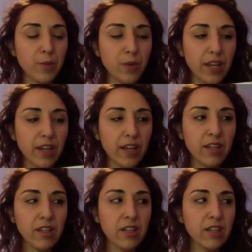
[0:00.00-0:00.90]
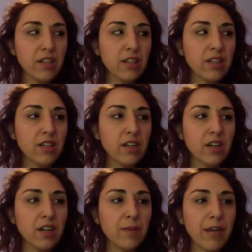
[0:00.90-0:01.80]
we,
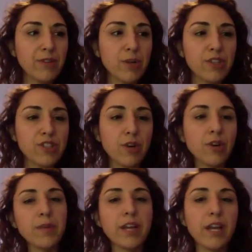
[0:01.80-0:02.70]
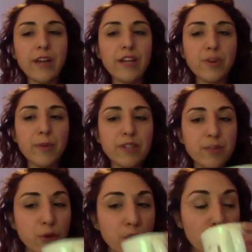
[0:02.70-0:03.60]
I used to always joke and be like, oh, that's your Pisces moon.